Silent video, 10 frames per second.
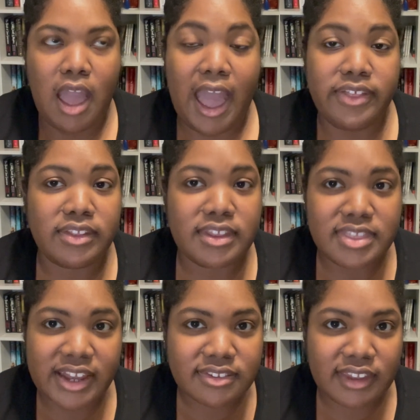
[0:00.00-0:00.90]
And then the
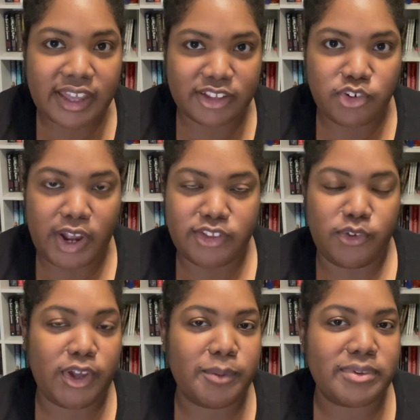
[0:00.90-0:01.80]
next thing I tried
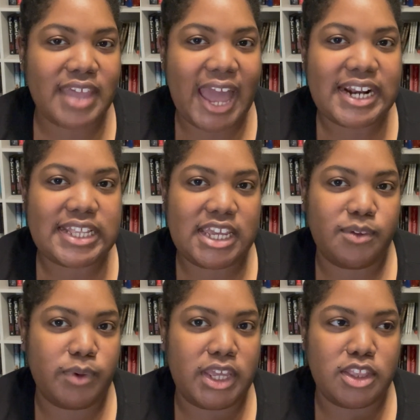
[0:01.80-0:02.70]
doing was
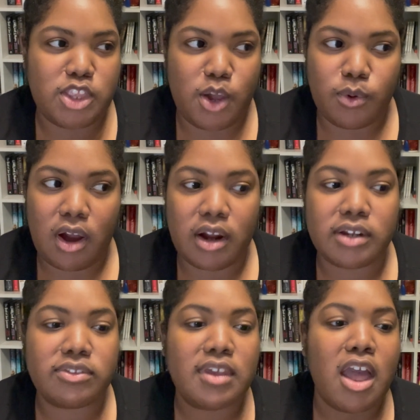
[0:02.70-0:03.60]
editing with note
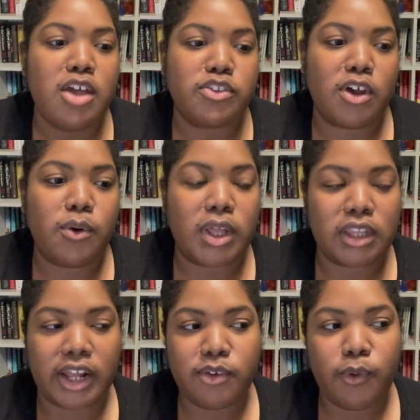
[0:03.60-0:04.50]
cards. So a
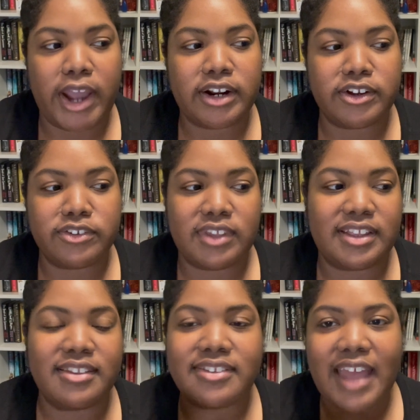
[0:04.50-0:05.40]
lot of writers, and
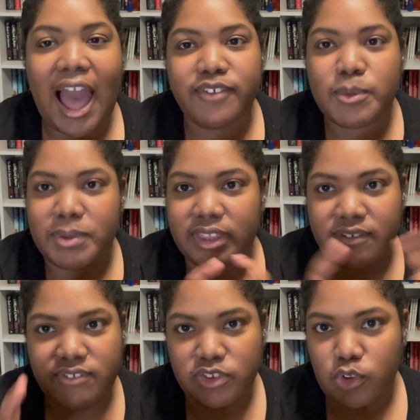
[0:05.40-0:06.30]
it doesn't have to be
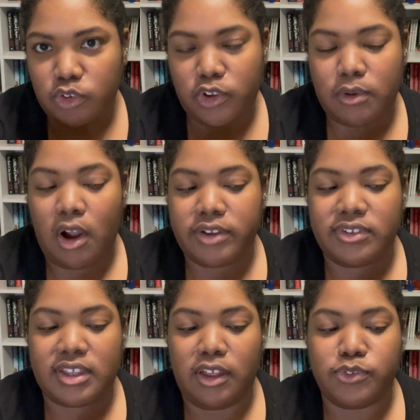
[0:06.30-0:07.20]
like physical note cards,
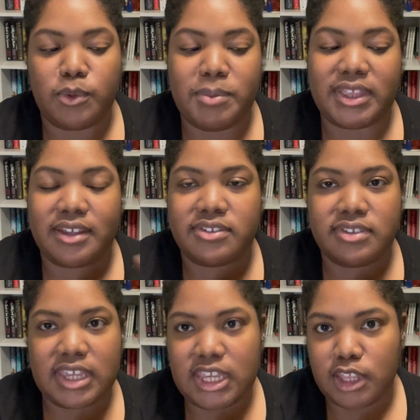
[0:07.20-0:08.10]
it could also be like
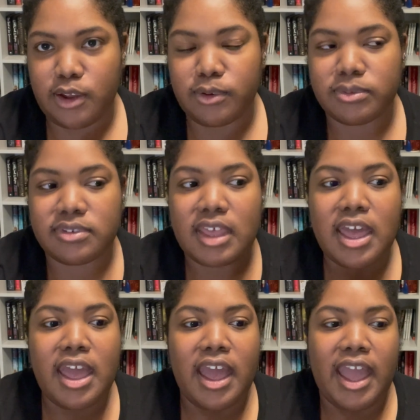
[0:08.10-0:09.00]
sticky notes.
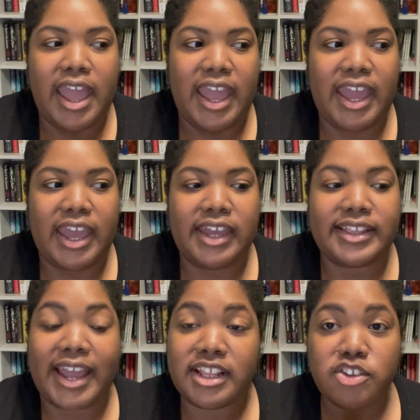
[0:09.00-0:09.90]
And
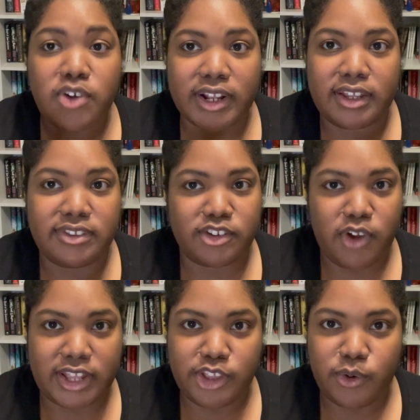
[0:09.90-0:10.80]
I did try this. I
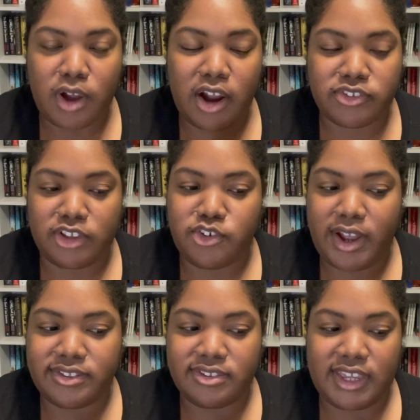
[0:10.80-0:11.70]
tried note cards, I
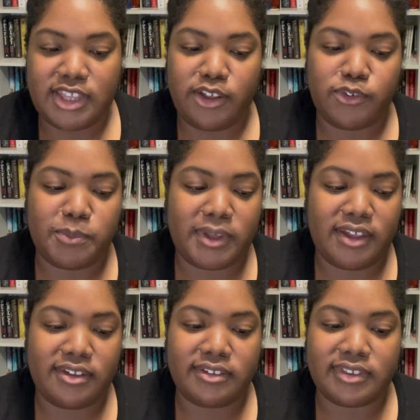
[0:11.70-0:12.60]
tried sticky notes
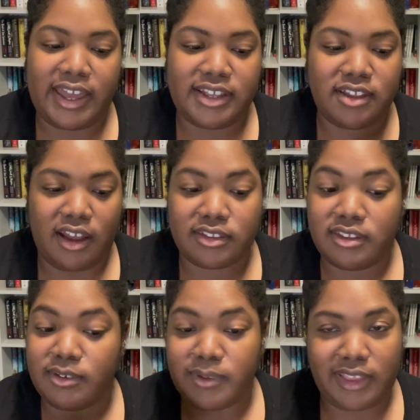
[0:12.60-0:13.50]
because I talked
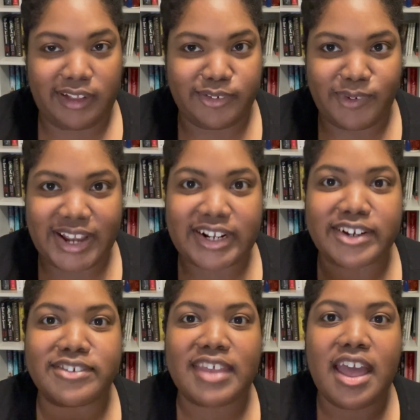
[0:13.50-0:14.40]
to a lot of
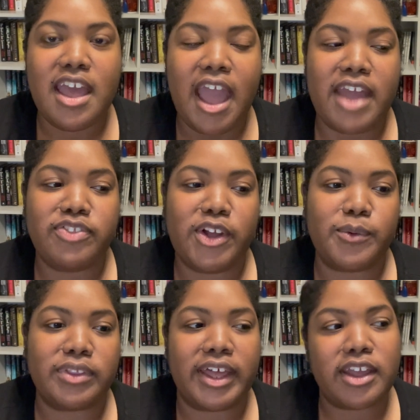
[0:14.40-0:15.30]
writers and they were like,